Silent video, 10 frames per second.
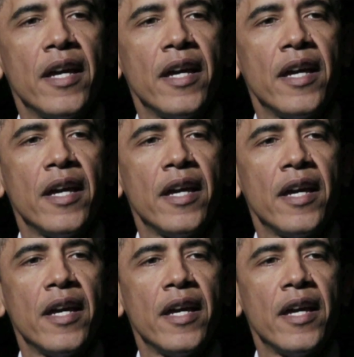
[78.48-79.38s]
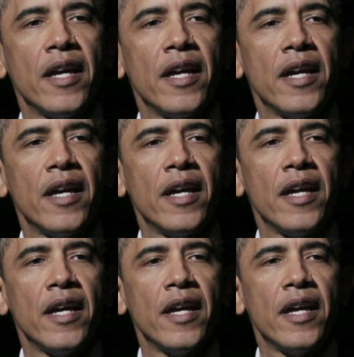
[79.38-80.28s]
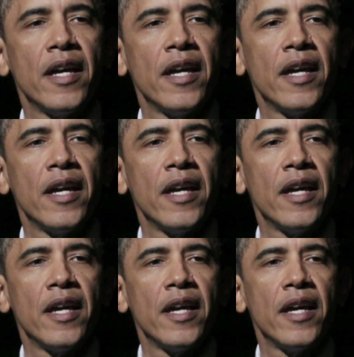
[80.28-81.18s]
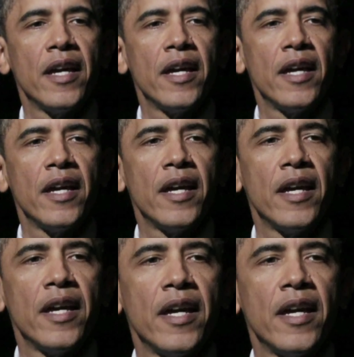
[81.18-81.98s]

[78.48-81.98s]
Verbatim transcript: things. And I've wanted to focus on that.